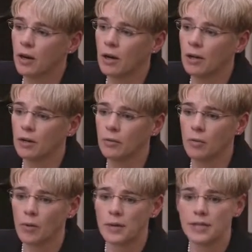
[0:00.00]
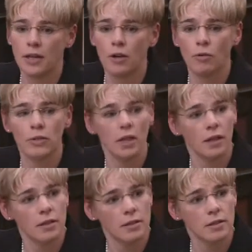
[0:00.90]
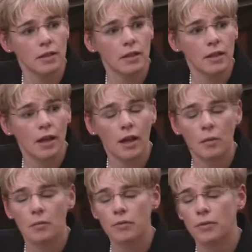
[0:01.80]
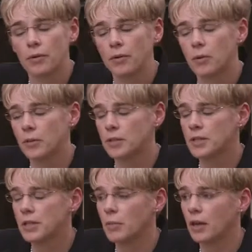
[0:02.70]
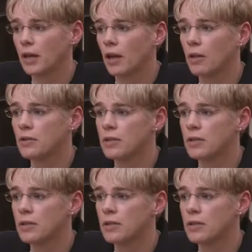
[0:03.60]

are what we say known to us through Emergency Medi-Cal.